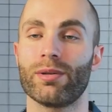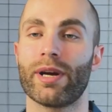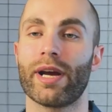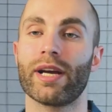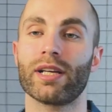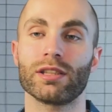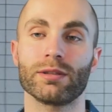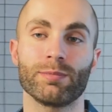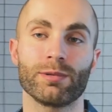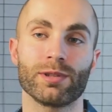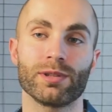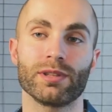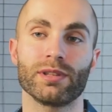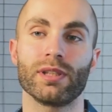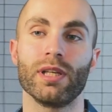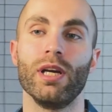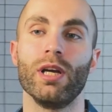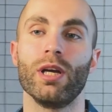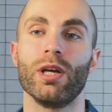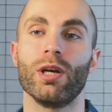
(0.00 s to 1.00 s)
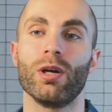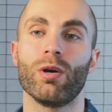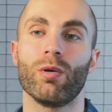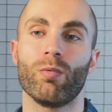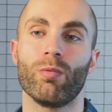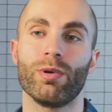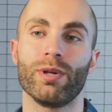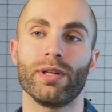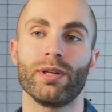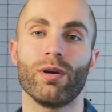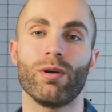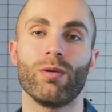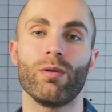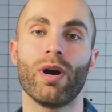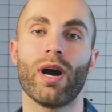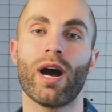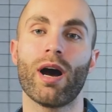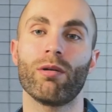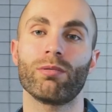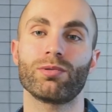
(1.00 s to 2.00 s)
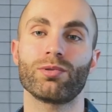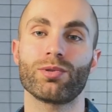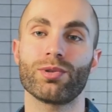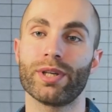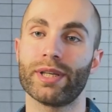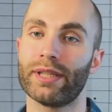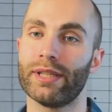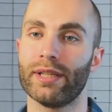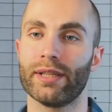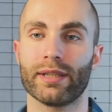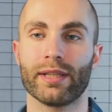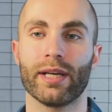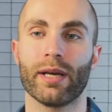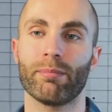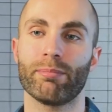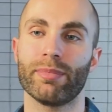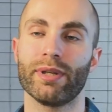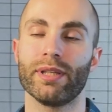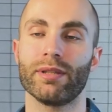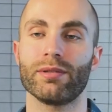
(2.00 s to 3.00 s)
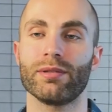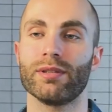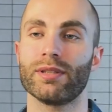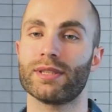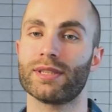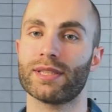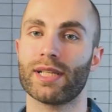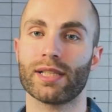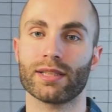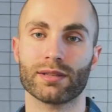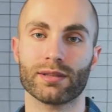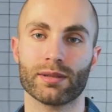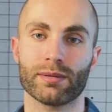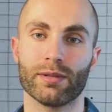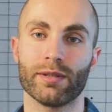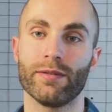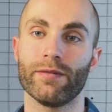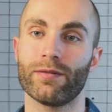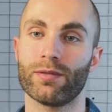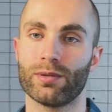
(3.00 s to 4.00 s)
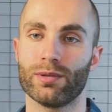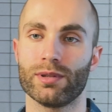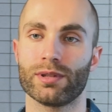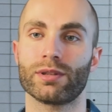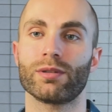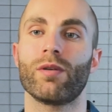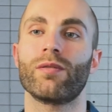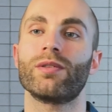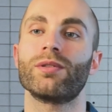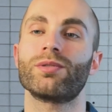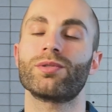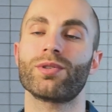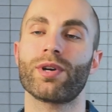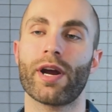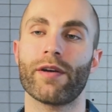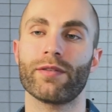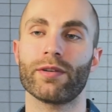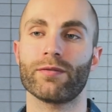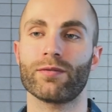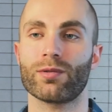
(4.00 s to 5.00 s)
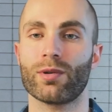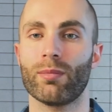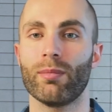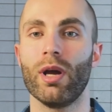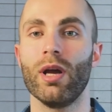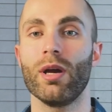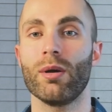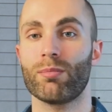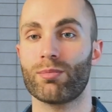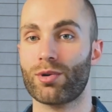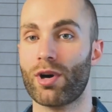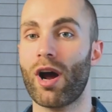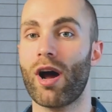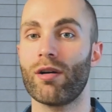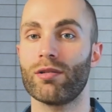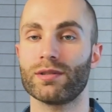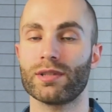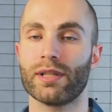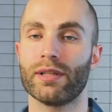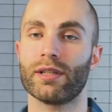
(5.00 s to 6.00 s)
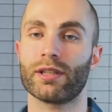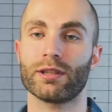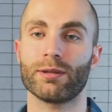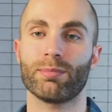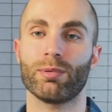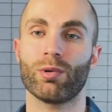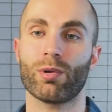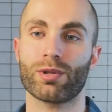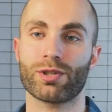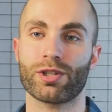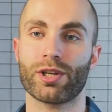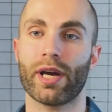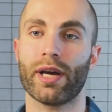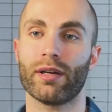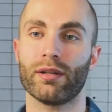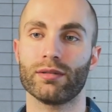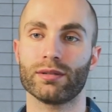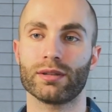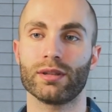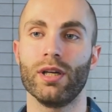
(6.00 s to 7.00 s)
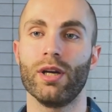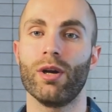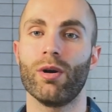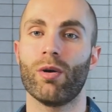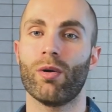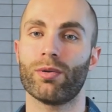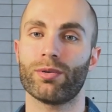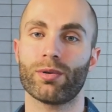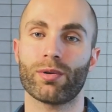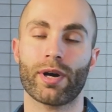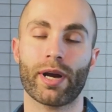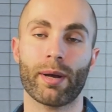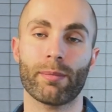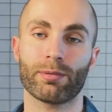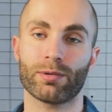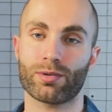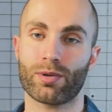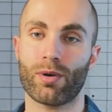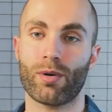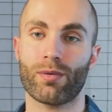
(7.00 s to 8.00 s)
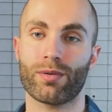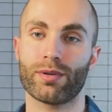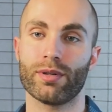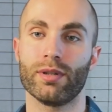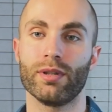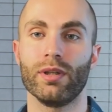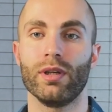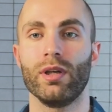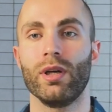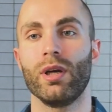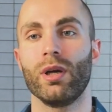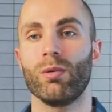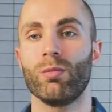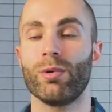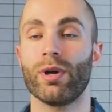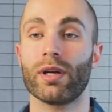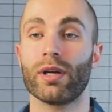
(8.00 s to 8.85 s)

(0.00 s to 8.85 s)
experts, we know how tricky it can be to assess the influence of the traffic from browse and explore channels on your app growth. We are